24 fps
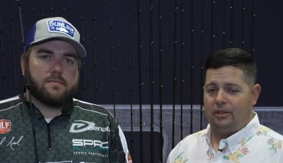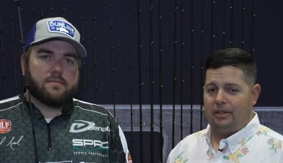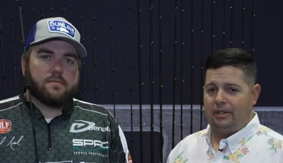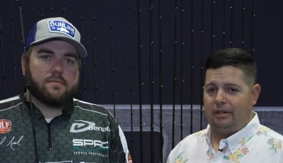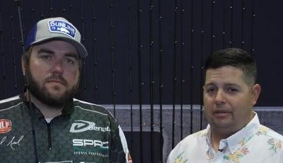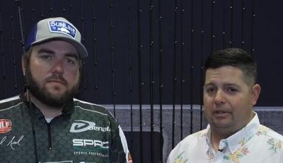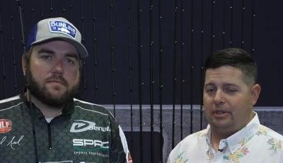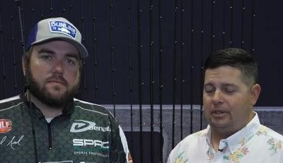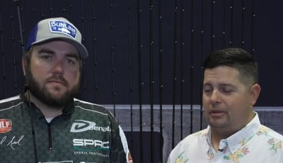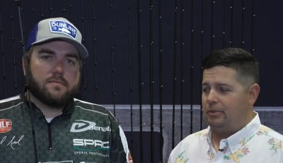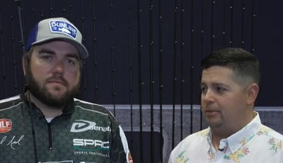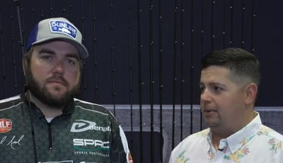
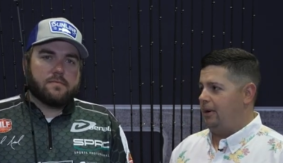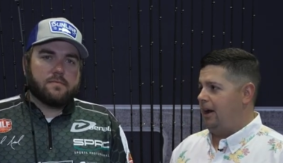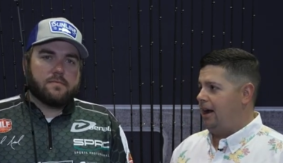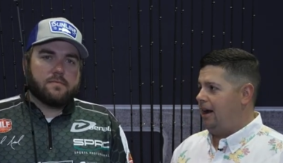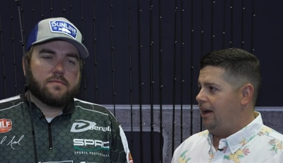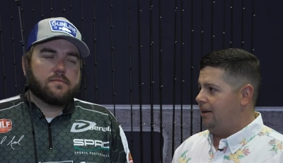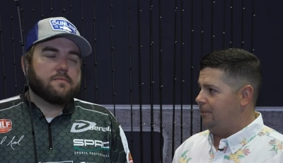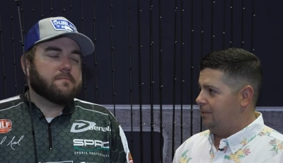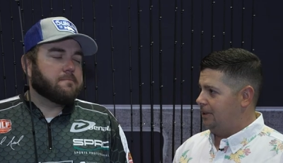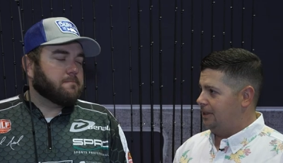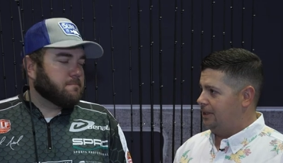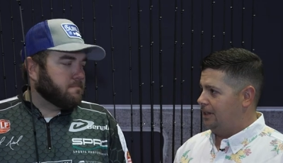Speaker 1: Series
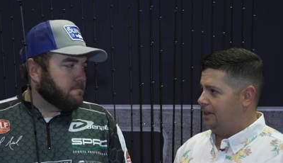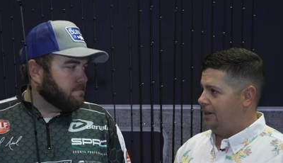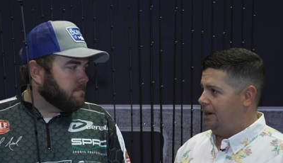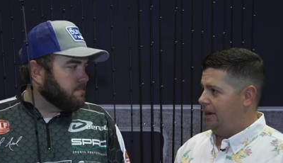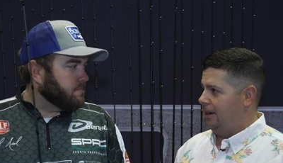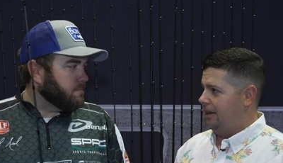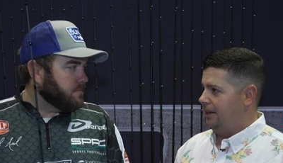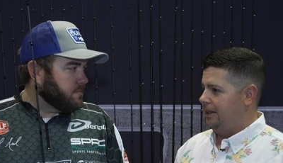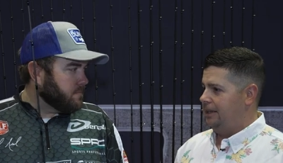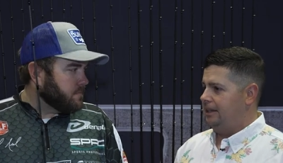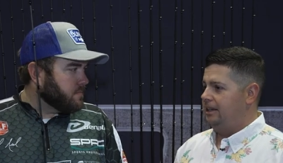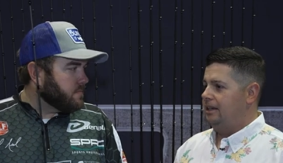rod with
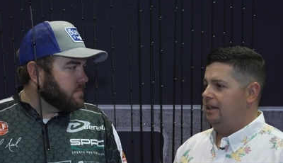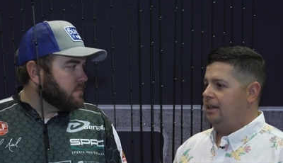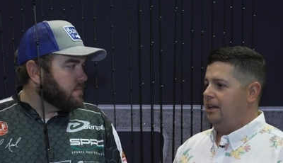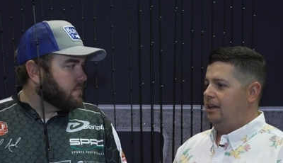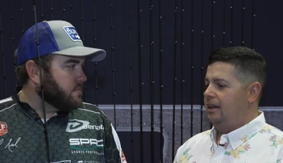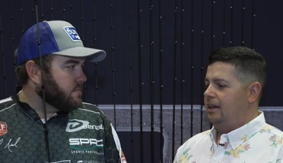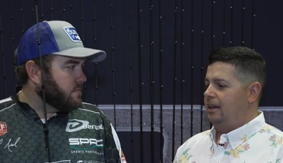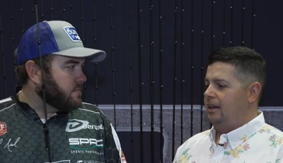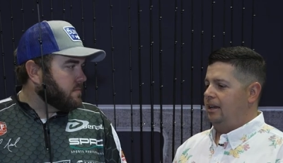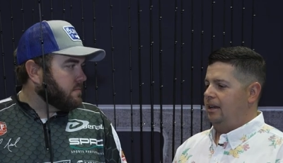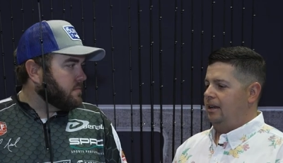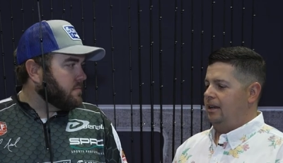Denali
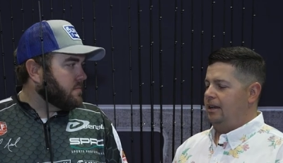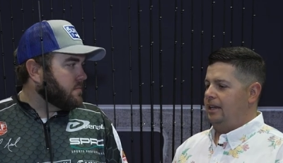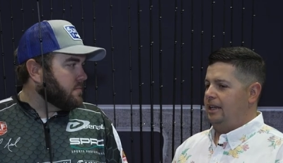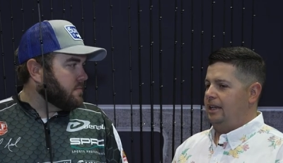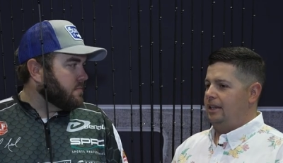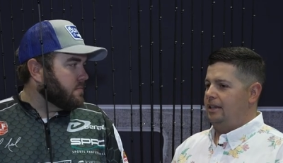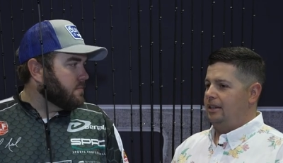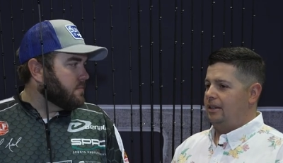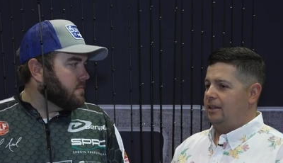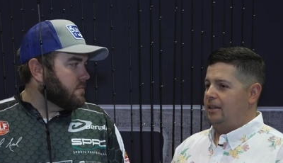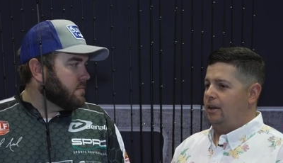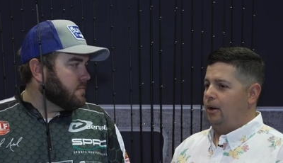uh,
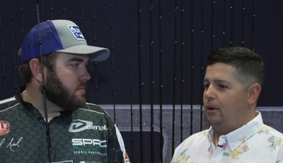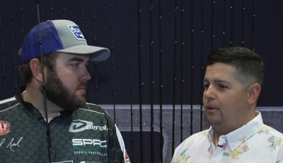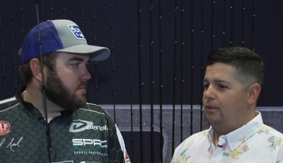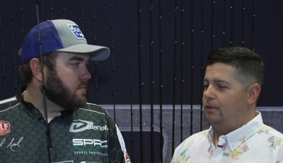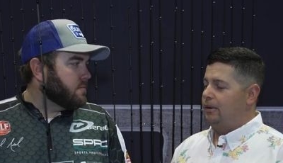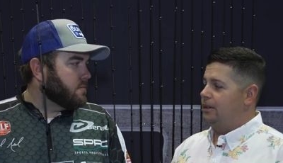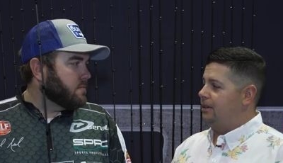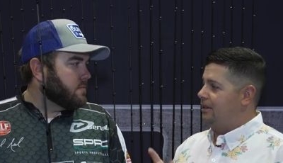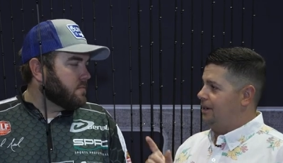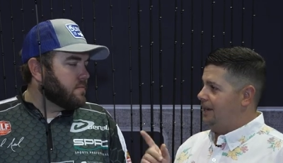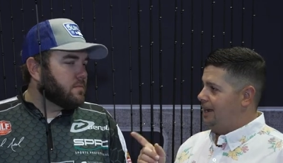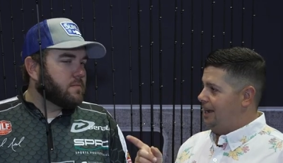in the
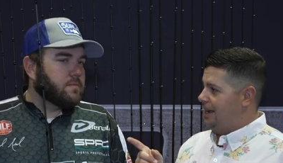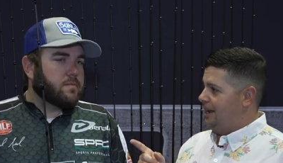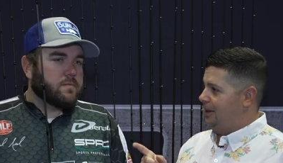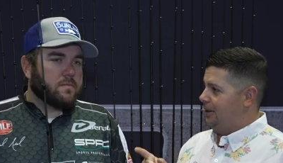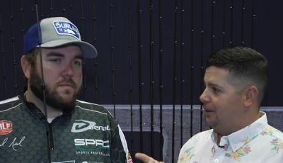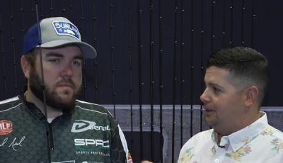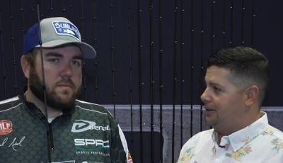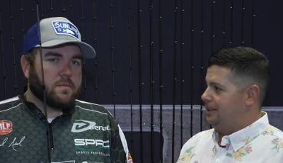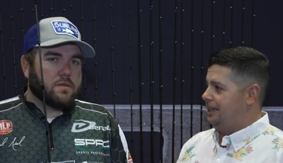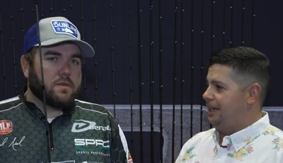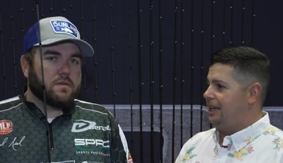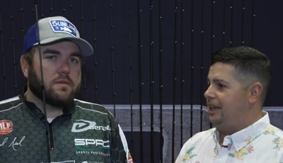Kovert
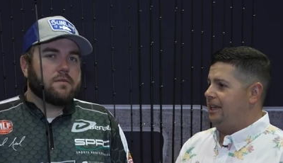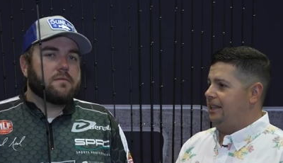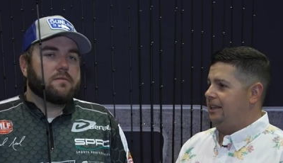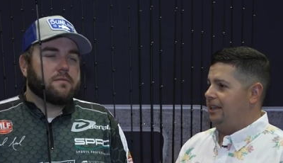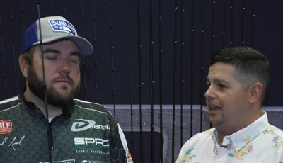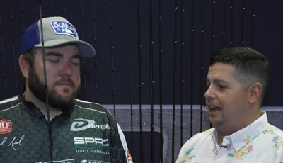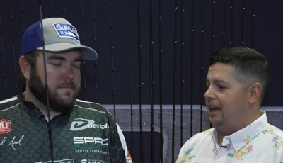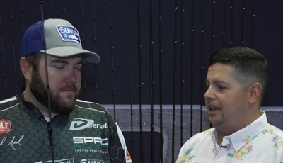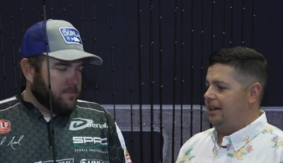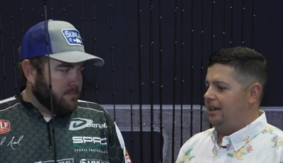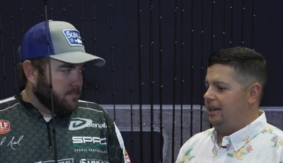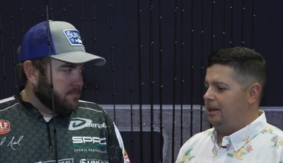LT
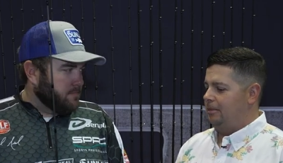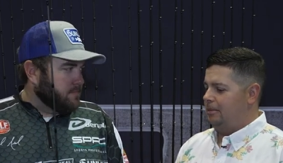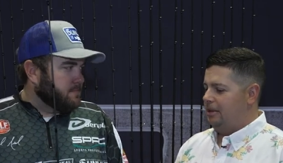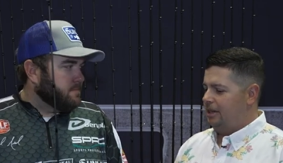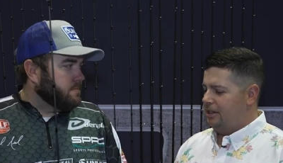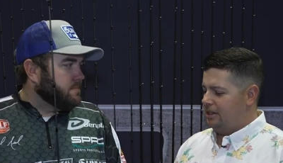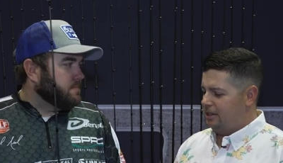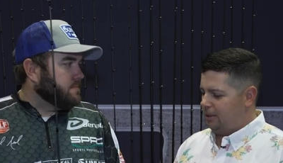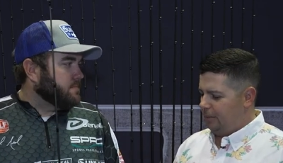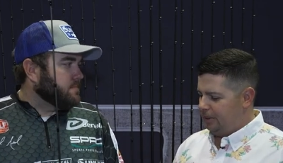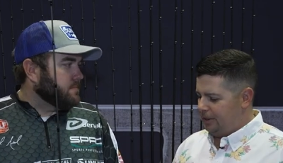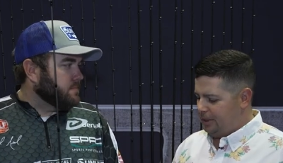lineup.
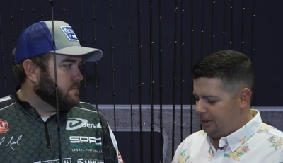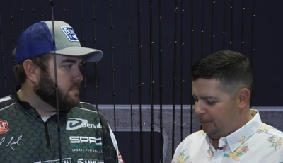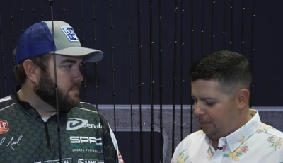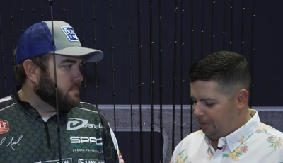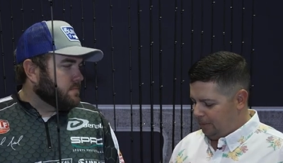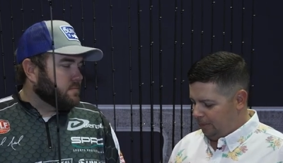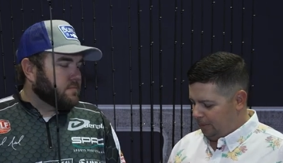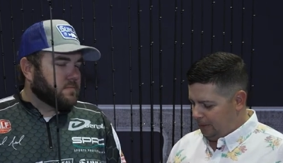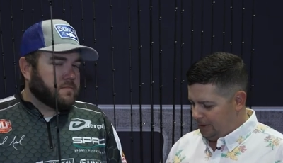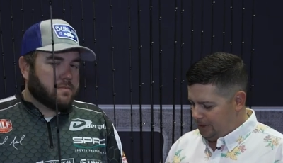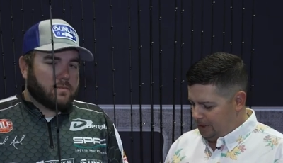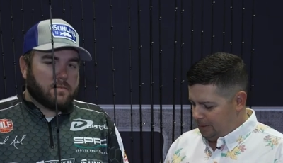So what'd you,
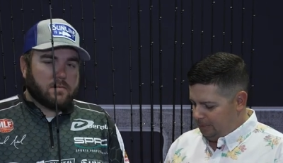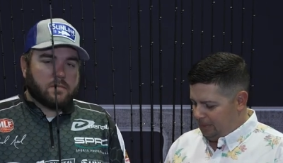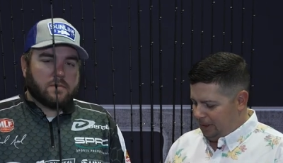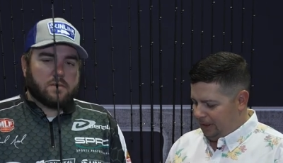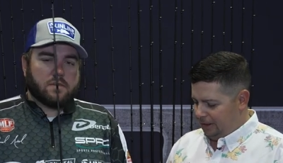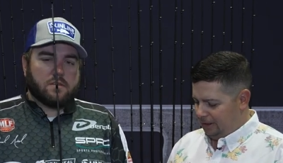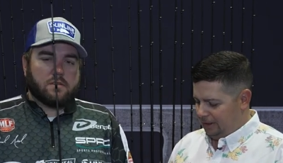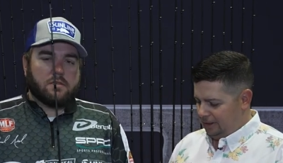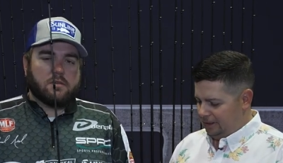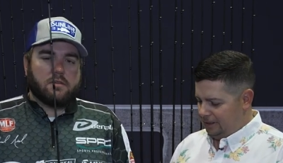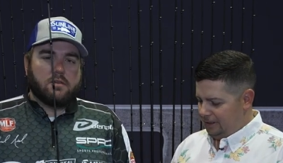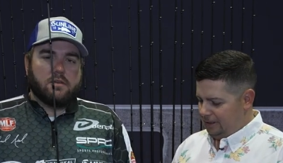what'd you
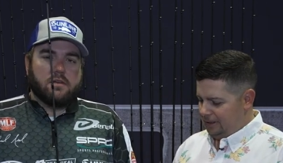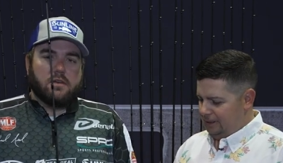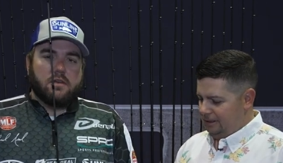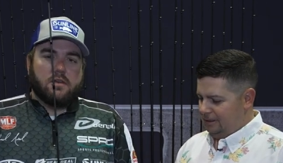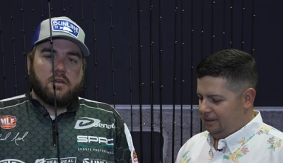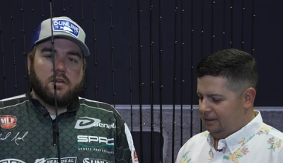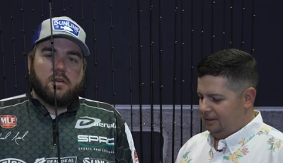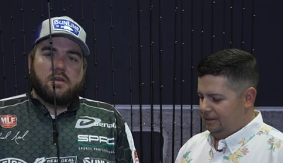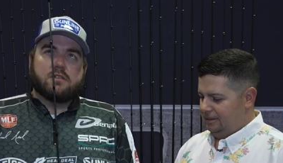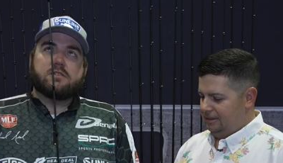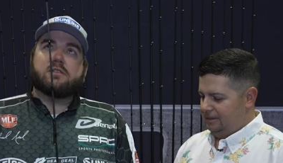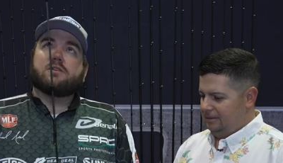build?
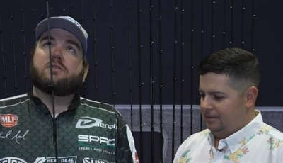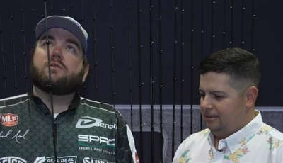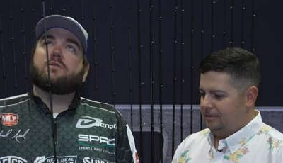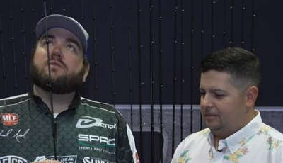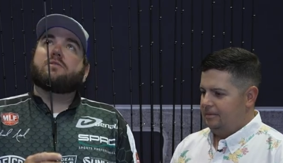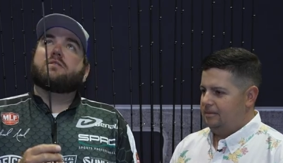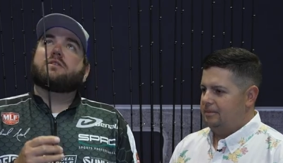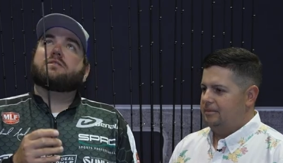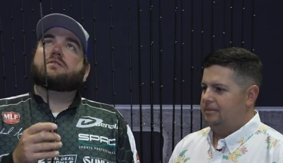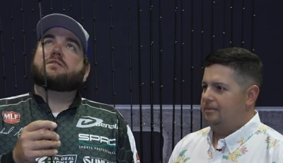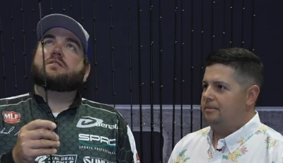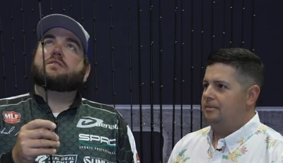
Speaker 2: So
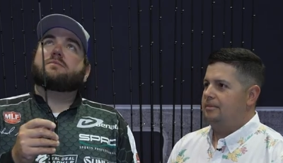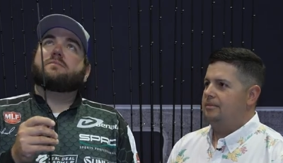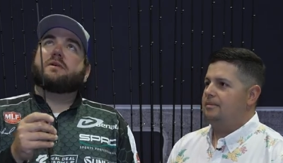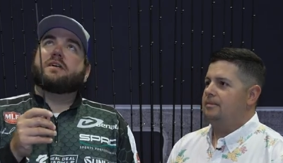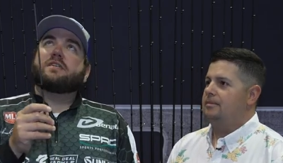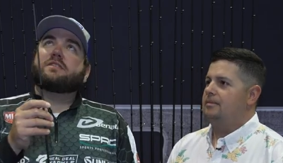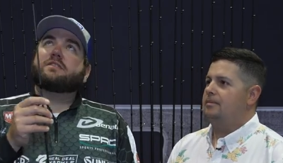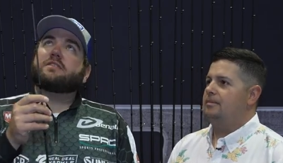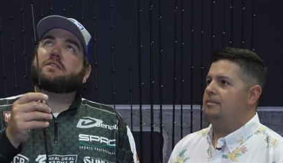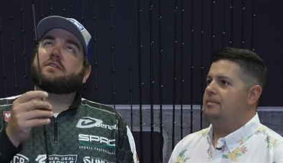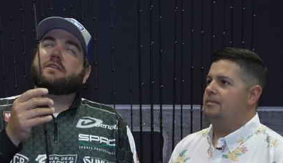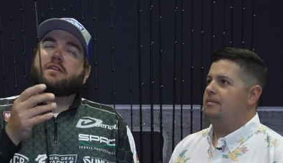this is
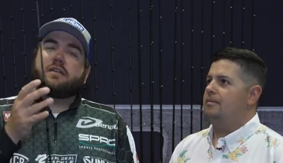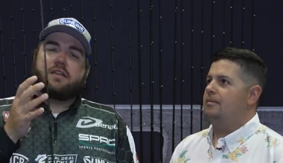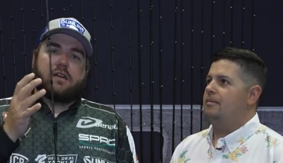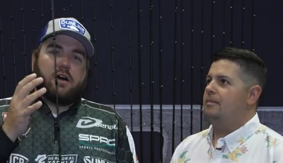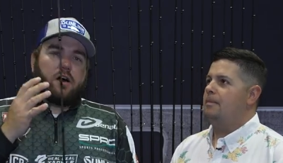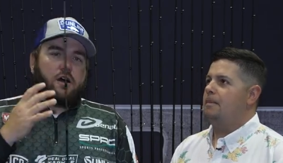basically an